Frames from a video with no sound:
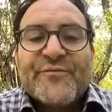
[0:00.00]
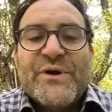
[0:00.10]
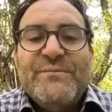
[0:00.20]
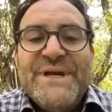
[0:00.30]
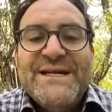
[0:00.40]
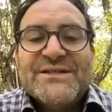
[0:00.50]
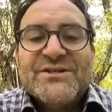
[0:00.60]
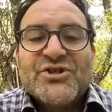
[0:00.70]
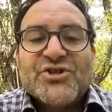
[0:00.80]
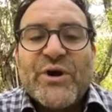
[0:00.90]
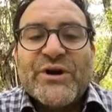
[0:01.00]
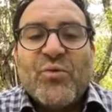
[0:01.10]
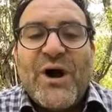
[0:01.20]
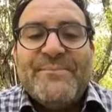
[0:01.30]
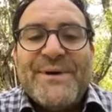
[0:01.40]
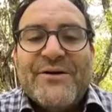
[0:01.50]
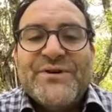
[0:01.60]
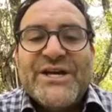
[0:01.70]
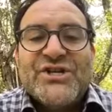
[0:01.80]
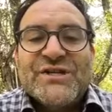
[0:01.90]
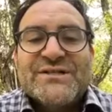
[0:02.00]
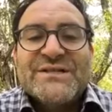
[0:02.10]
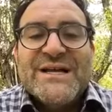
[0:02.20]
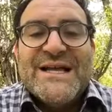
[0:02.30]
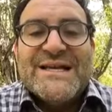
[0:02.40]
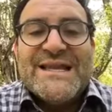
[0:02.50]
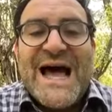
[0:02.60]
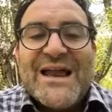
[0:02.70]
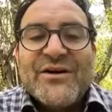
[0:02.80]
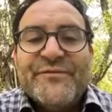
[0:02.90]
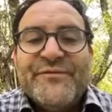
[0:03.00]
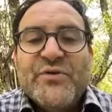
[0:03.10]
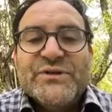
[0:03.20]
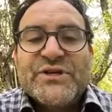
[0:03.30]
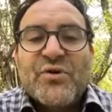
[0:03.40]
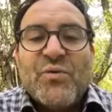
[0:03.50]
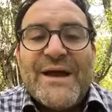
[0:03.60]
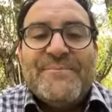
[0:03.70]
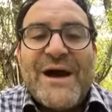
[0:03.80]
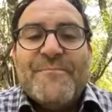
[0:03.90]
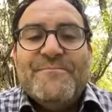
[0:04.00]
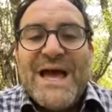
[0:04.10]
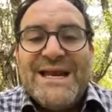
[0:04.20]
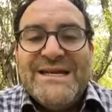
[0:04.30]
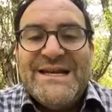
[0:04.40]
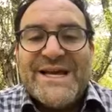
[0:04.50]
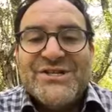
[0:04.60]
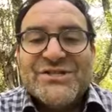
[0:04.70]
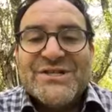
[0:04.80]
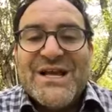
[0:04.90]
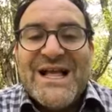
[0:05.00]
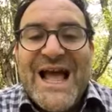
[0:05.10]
For he means to destroy, to wipe out nations not a few. He's going to wipe out many nations.